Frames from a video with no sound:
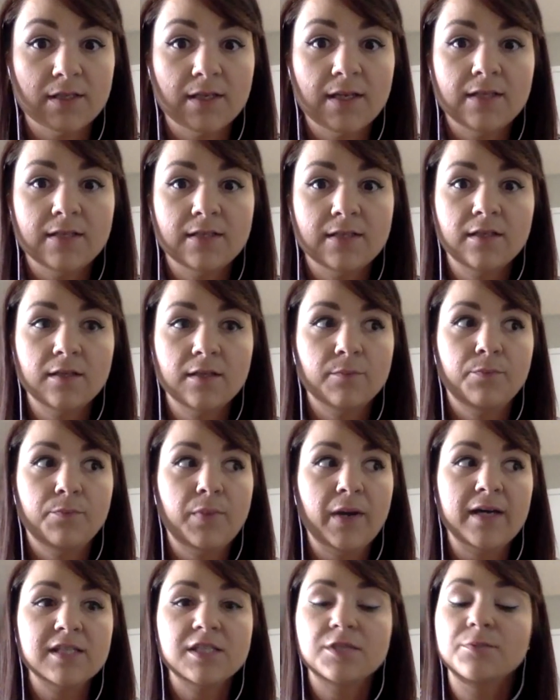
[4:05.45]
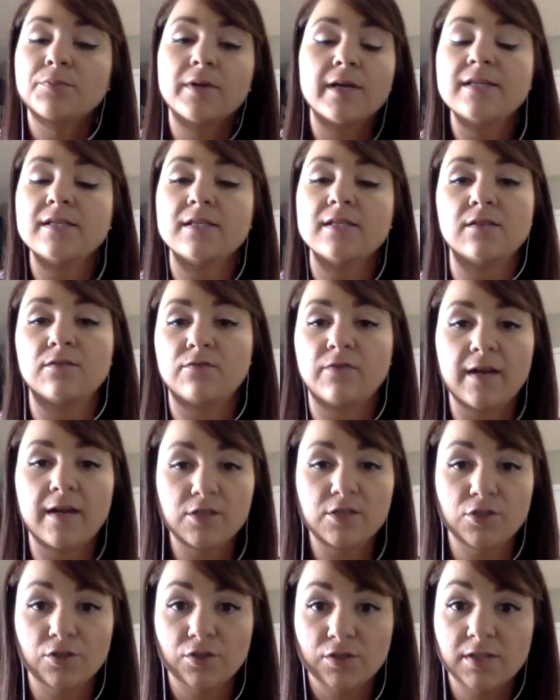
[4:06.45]
It's the best place to
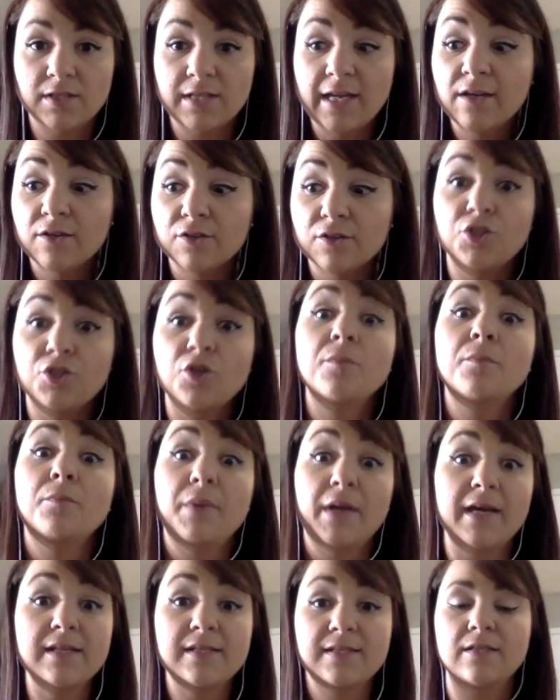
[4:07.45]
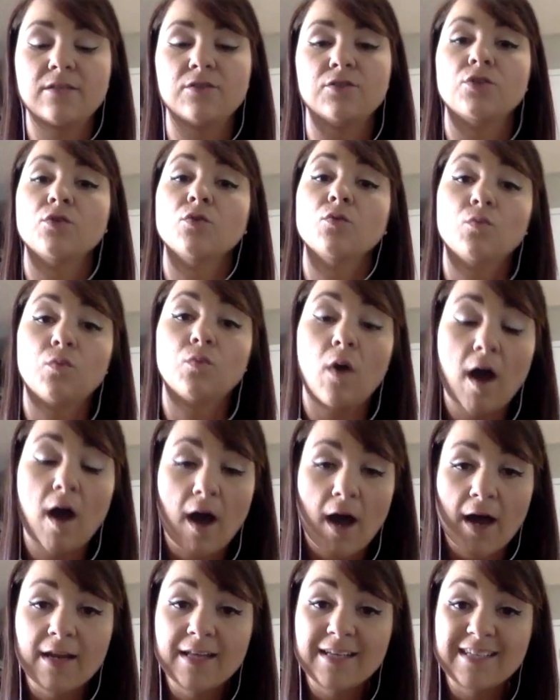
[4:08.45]
find your sales. Your best sales, your
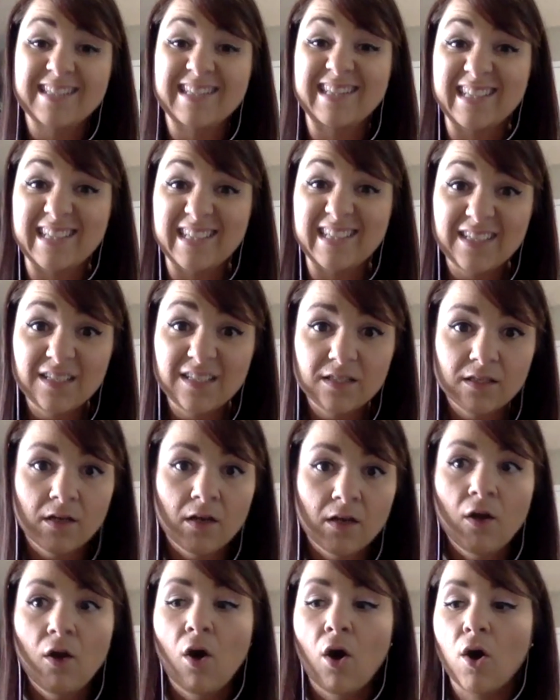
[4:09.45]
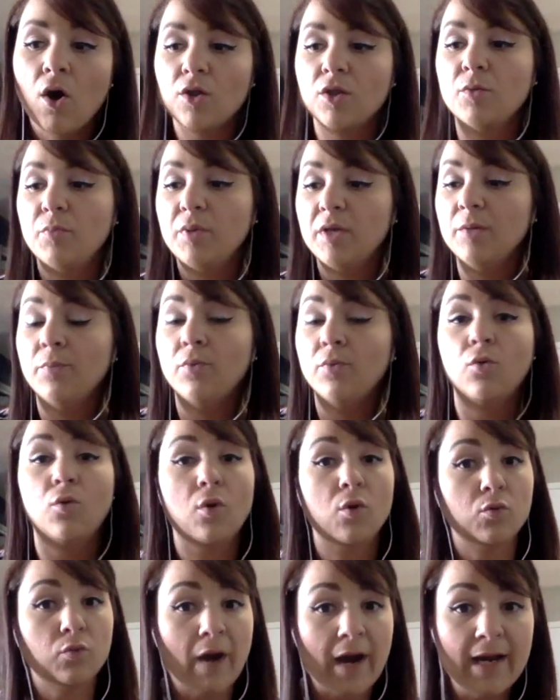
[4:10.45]
hottest leads are the people who
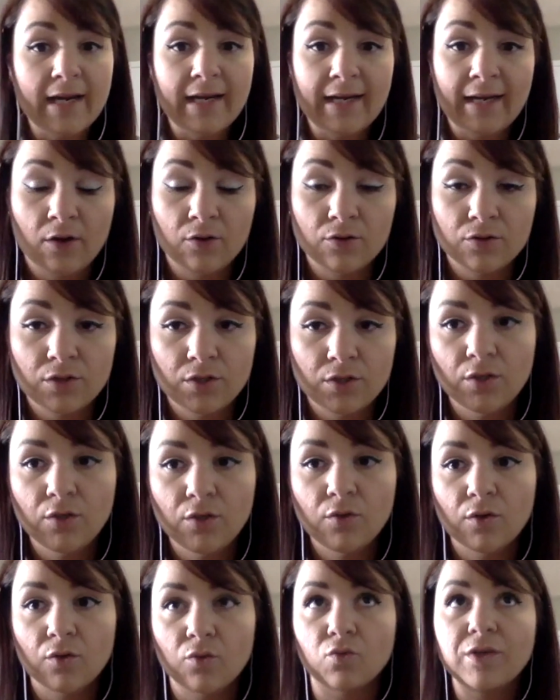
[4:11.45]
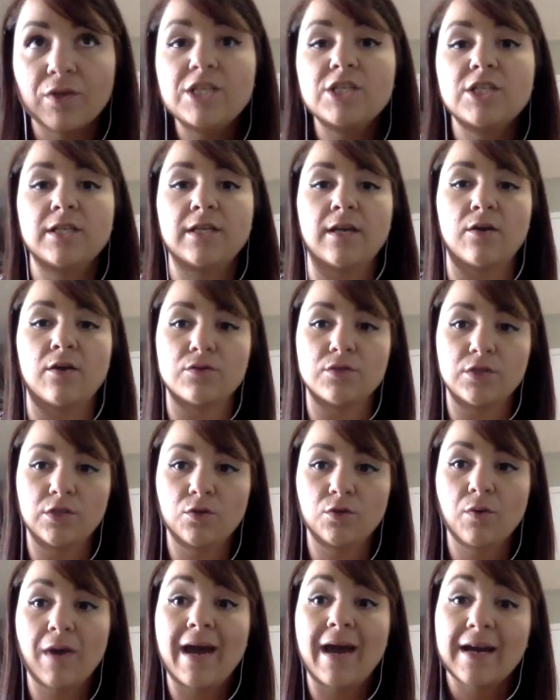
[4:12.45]
are writing out to you and reaching out to
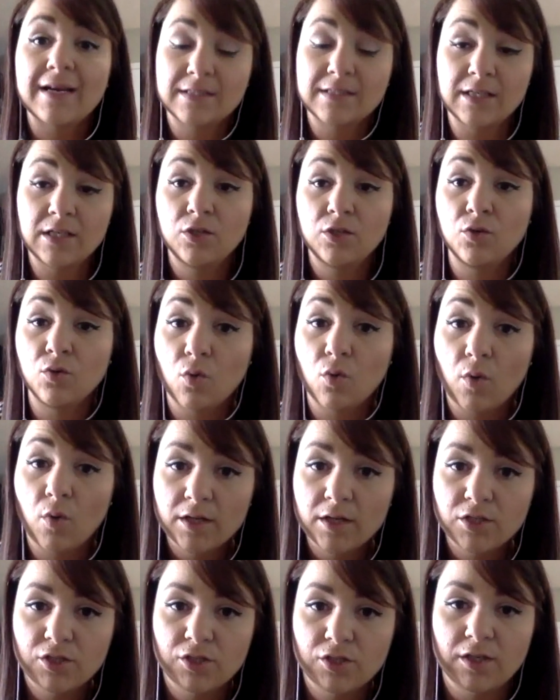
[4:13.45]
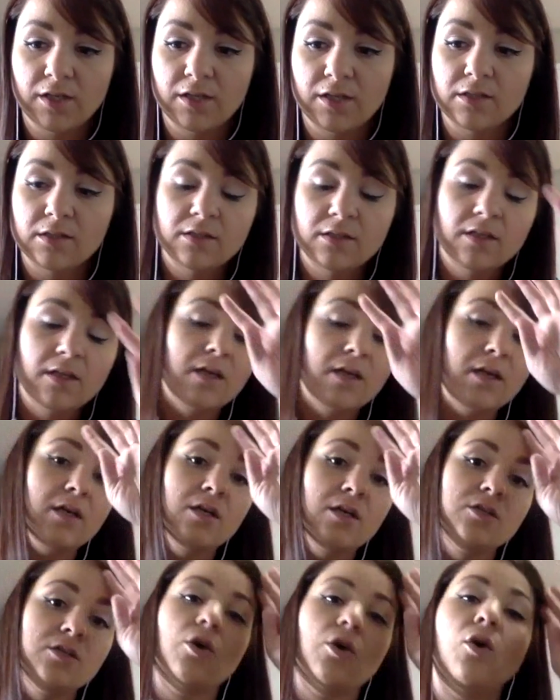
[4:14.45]
you, asking you questions.
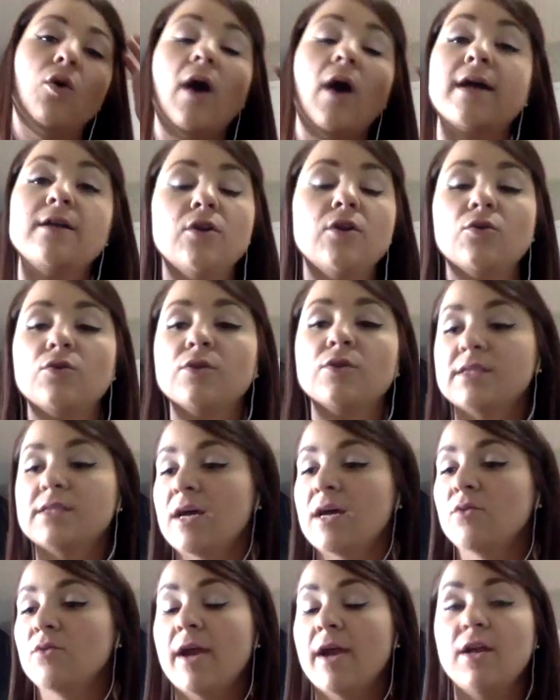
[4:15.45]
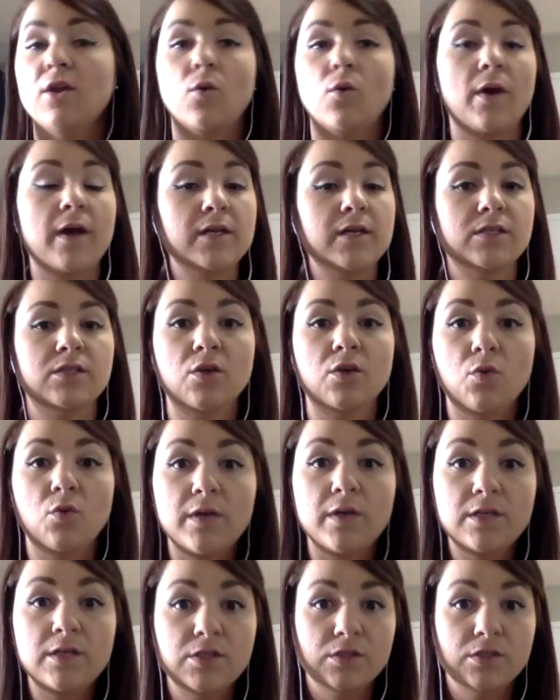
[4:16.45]
So I noticed that right away. So
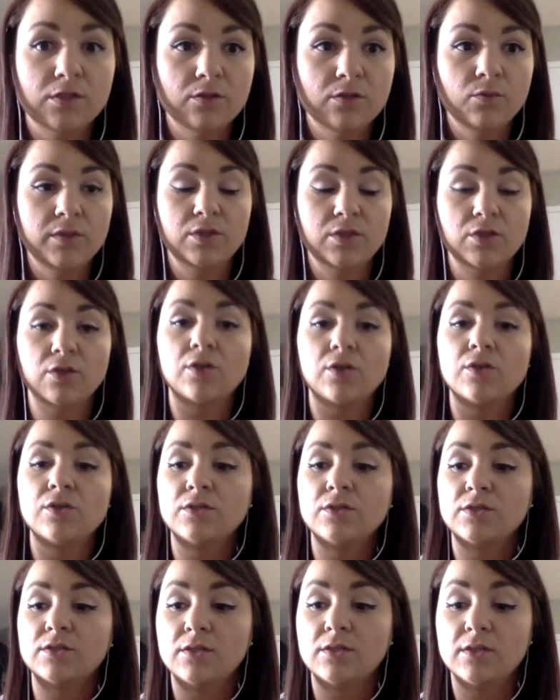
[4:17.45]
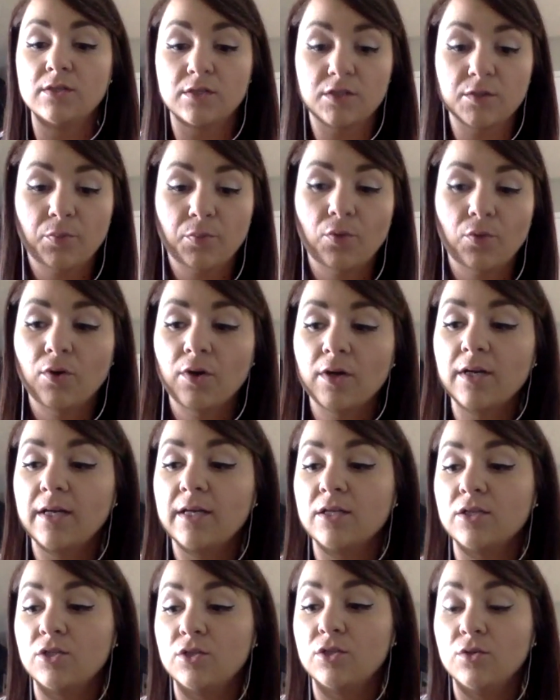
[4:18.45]
we turned the support
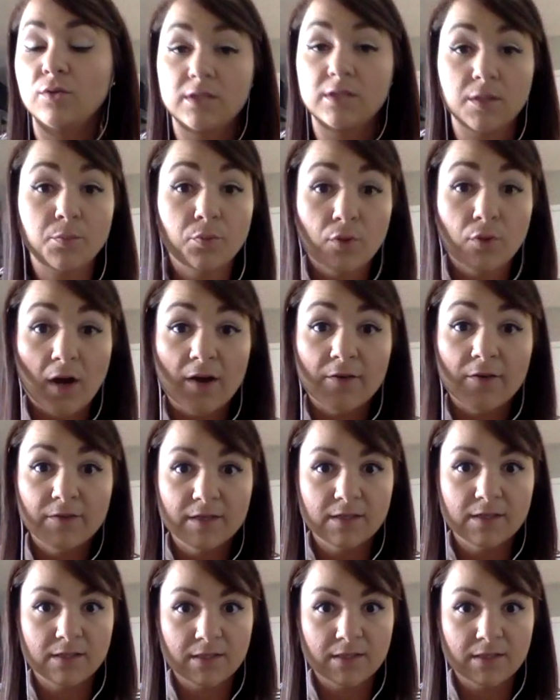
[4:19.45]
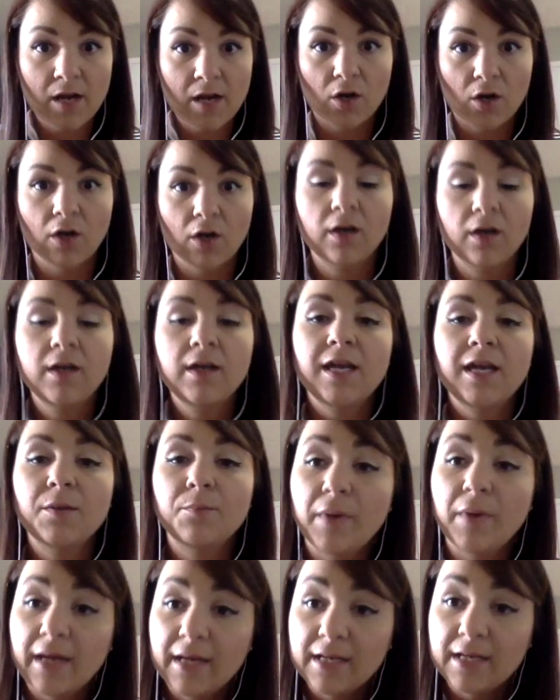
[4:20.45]
into, it's a profit center.
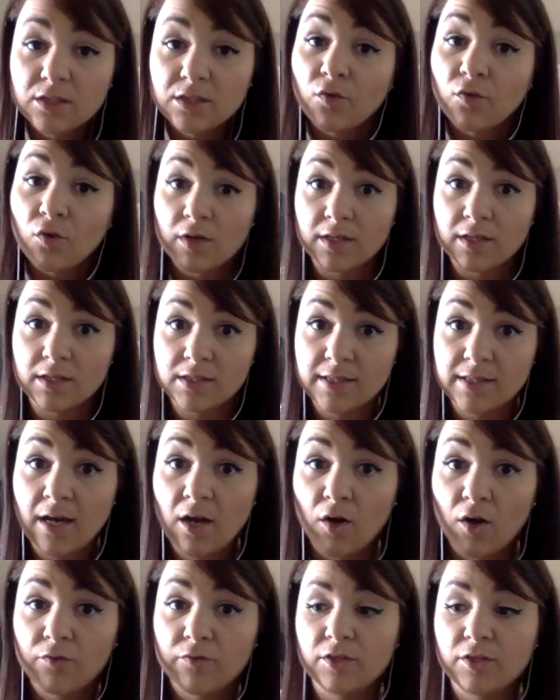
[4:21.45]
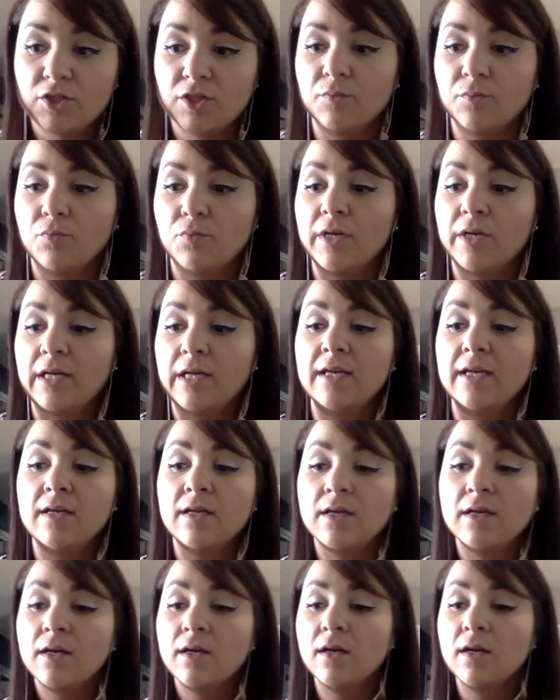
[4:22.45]
It pays for itself. It should bring
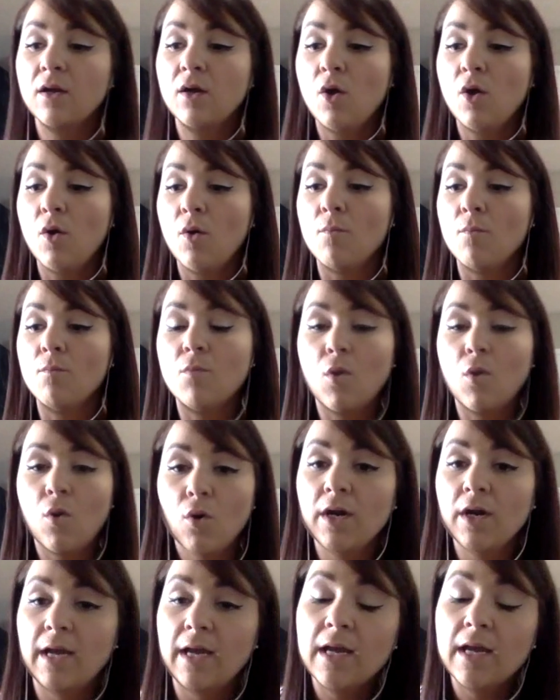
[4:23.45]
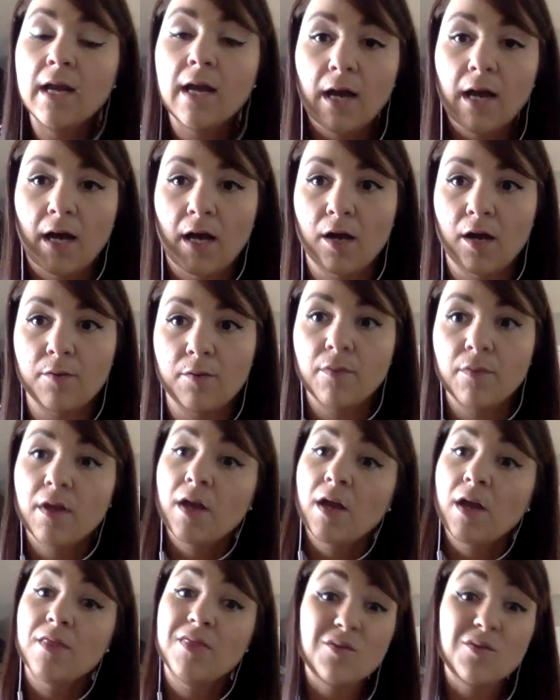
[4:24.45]
in more income
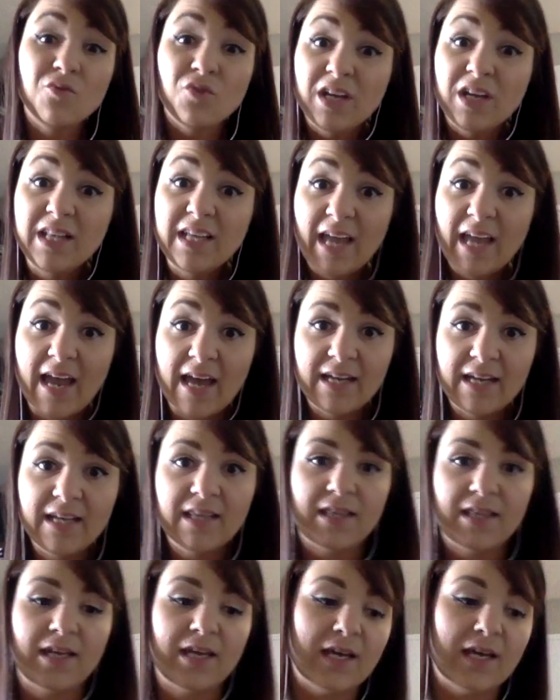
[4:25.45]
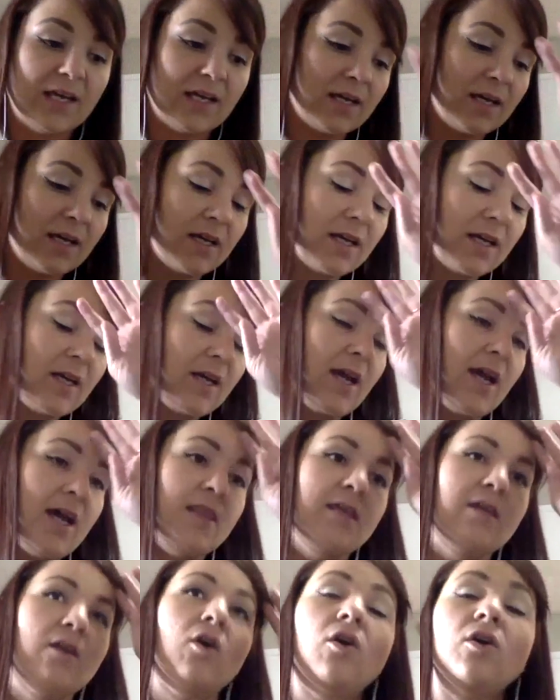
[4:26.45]
than really anything. And
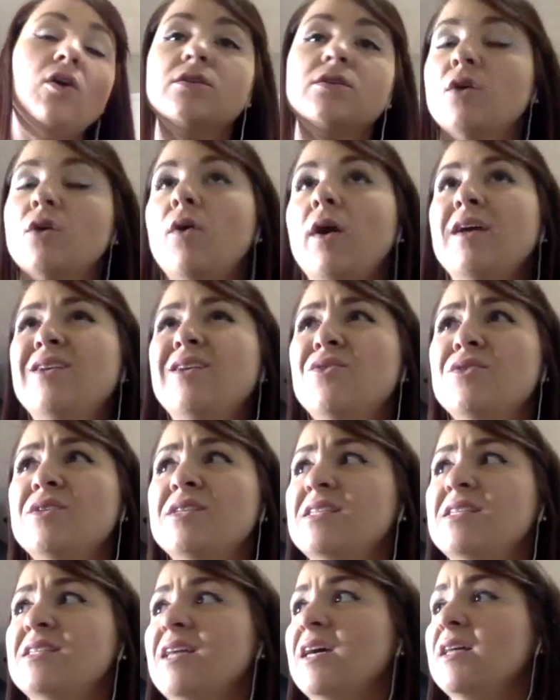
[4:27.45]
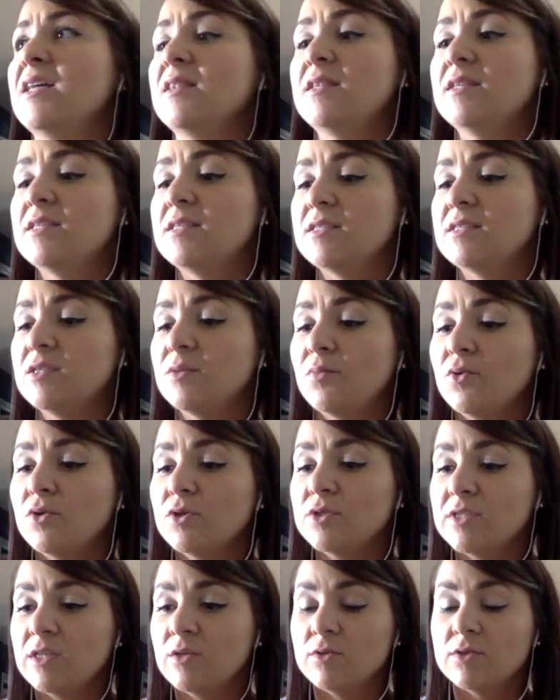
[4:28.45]
then also I noticed that the
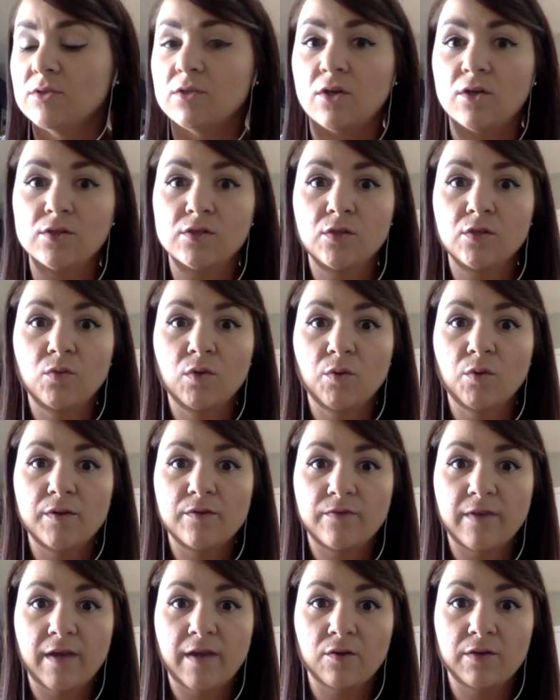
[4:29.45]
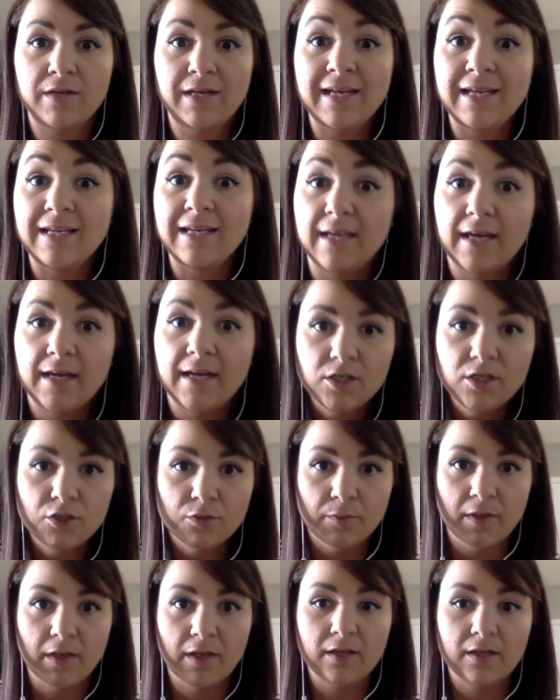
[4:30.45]
support center was also where we found
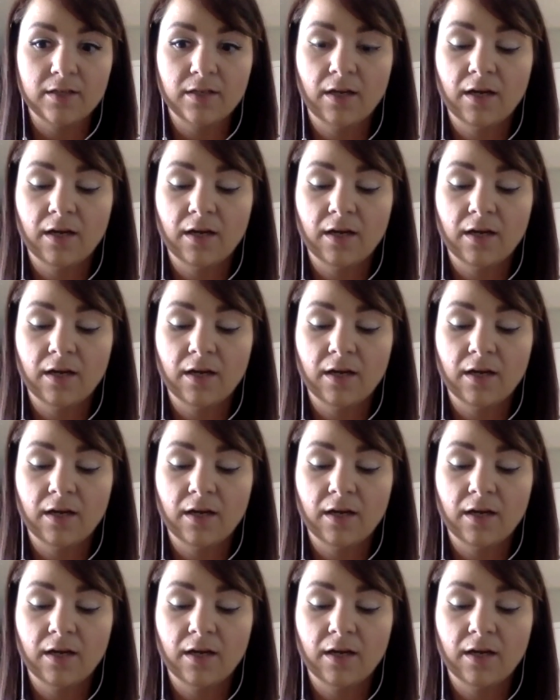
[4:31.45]
engagement.